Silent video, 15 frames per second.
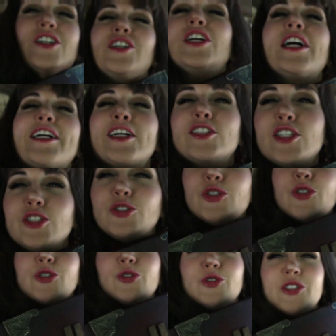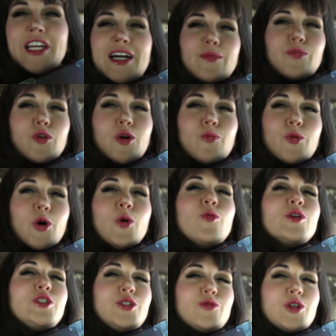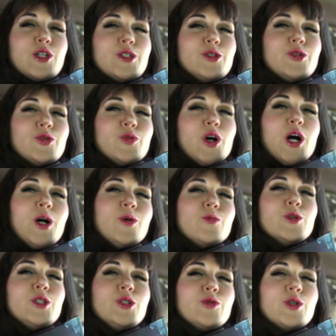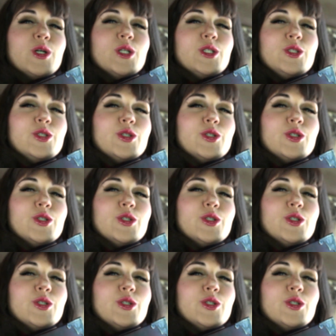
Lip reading: And I got the journal now, bro, bro. What you gonna do, huh? What you gonna